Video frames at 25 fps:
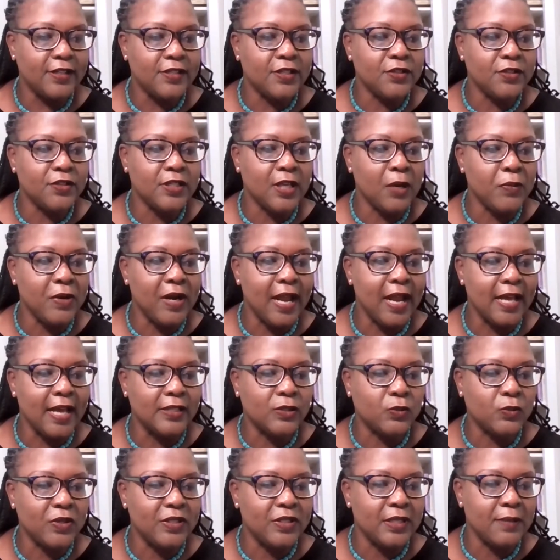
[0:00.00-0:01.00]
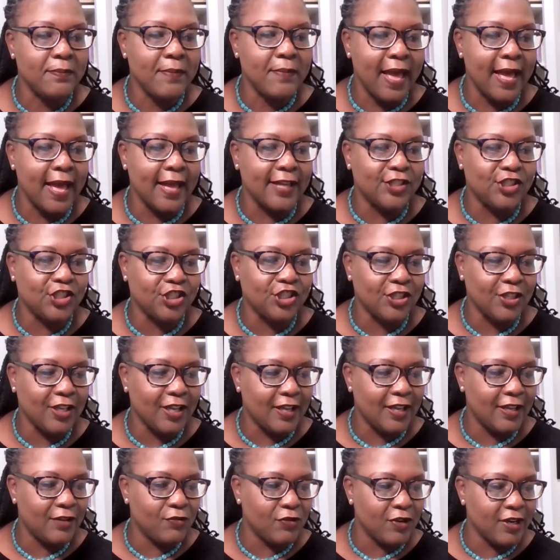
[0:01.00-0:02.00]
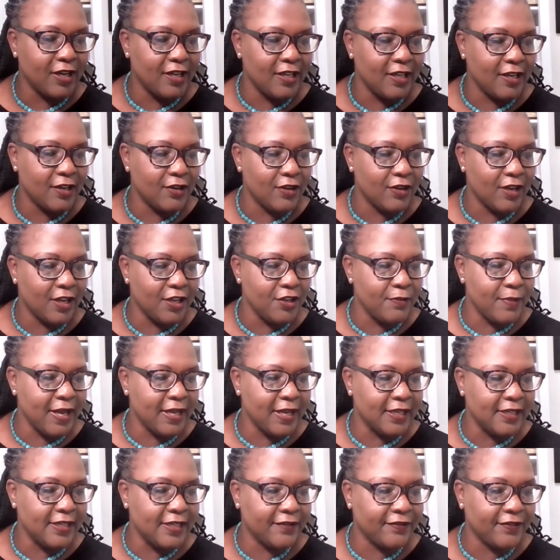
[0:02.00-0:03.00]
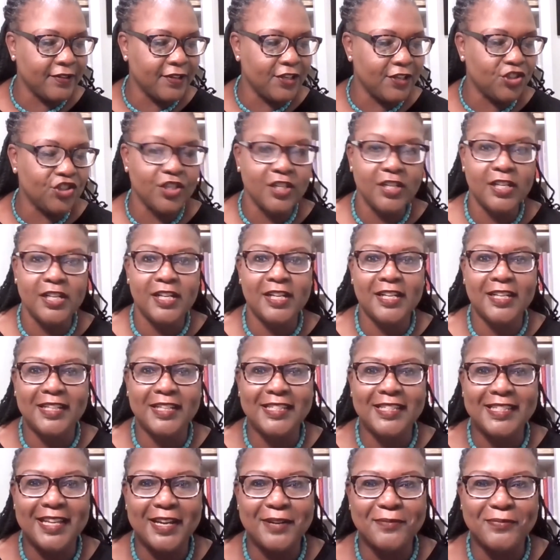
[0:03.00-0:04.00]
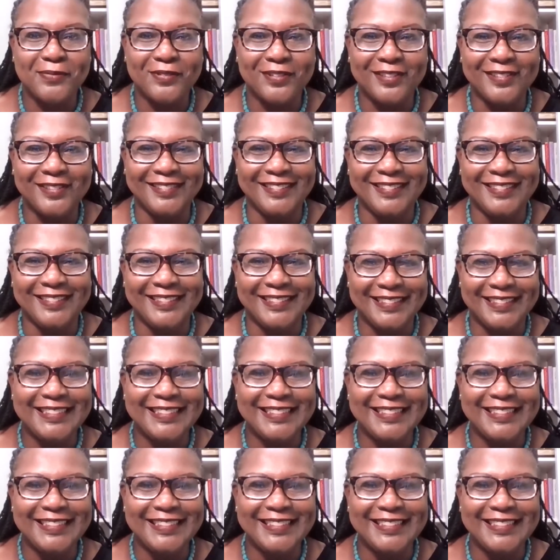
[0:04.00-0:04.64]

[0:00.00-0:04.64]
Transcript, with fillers: So someone asked, what's a match? And what, you know, can you make a definition and an example?